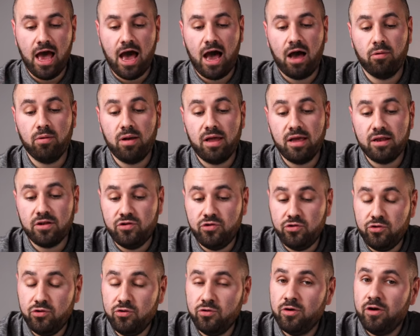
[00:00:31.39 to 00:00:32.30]
I would like
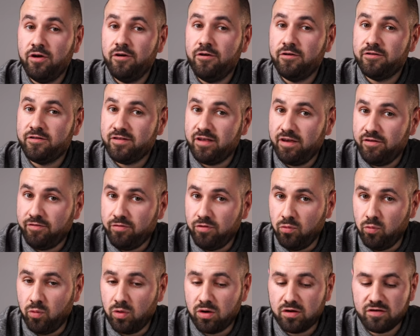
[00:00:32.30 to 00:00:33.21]
to say a
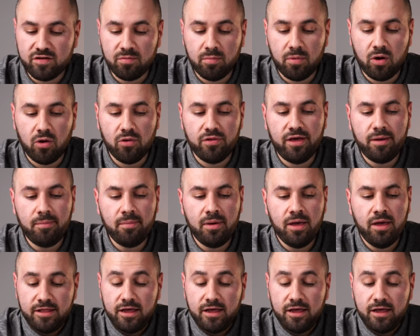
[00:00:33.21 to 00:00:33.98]
few words about them.